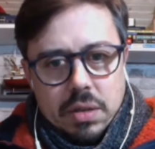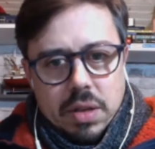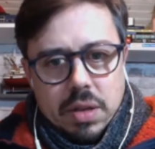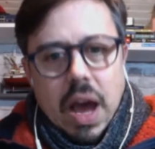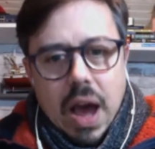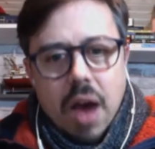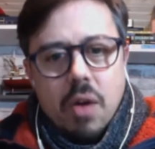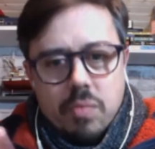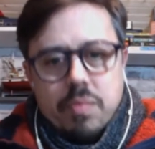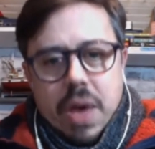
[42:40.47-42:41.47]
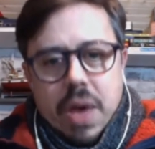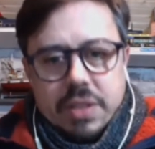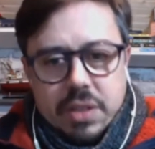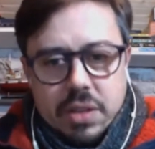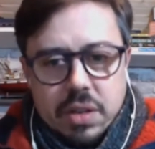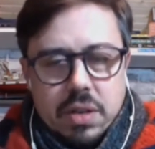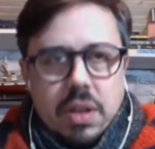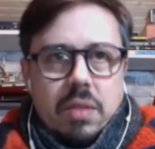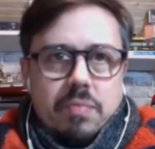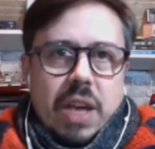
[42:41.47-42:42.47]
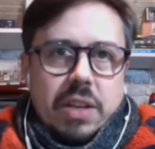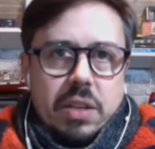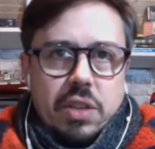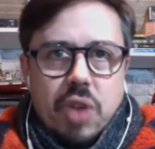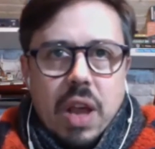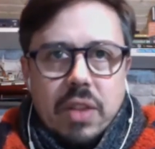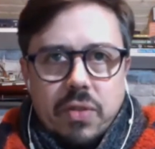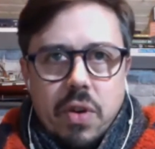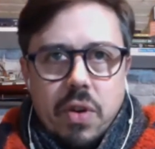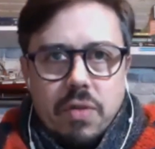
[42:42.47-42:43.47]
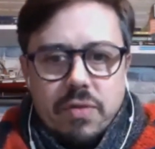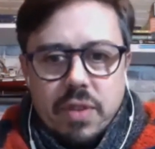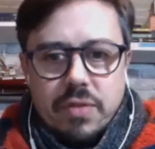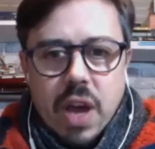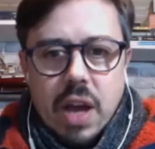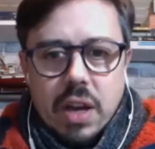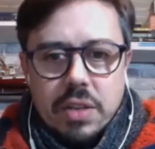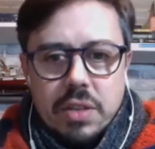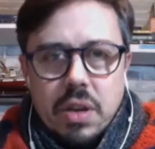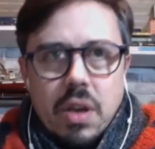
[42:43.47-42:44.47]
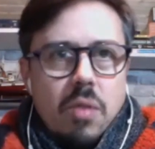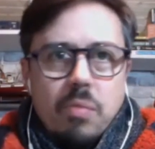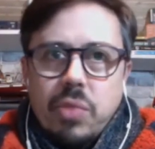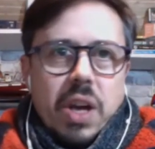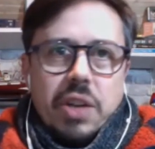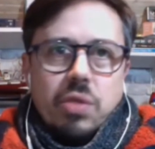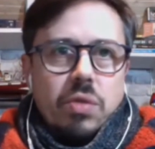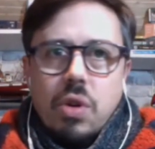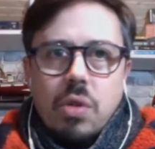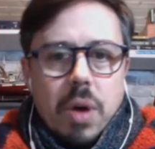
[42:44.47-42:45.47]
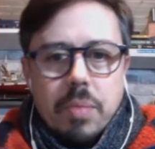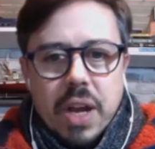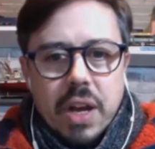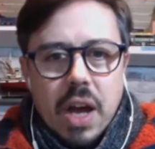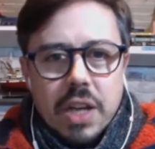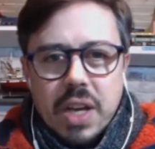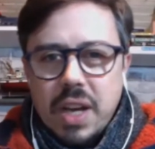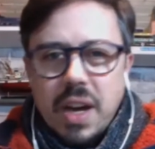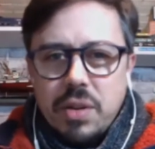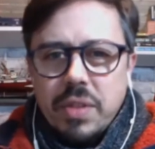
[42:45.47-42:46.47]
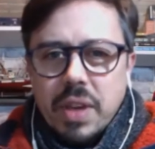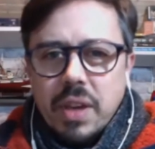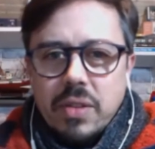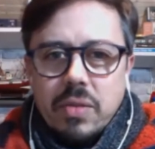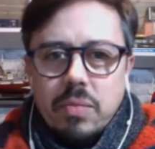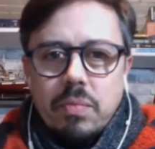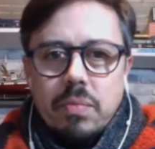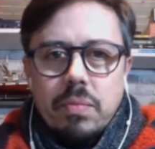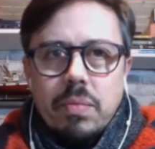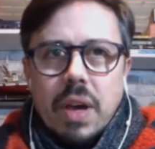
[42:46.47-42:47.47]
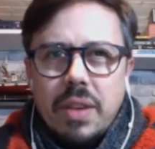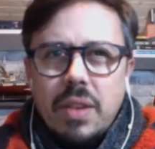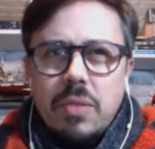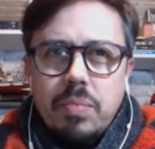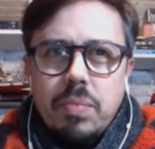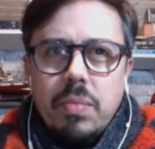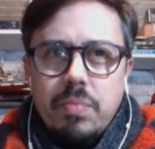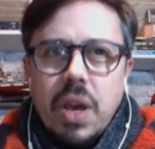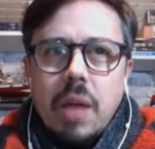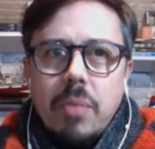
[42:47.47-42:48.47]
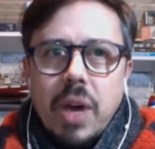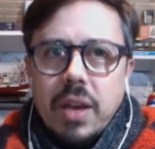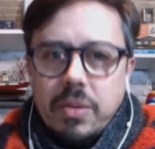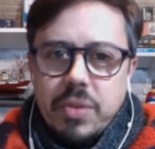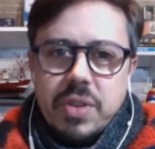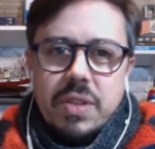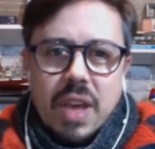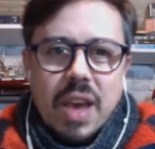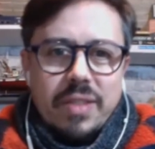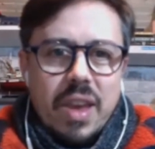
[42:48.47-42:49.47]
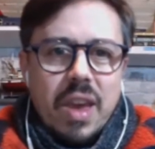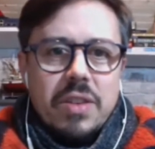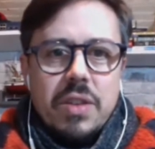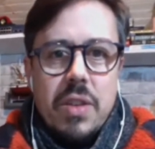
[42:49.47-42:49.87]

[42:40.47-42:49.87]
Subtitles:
how best to get back to the transfer of knowledge. But I don't know about pedagogy. I think it's beyond my expertise as yet.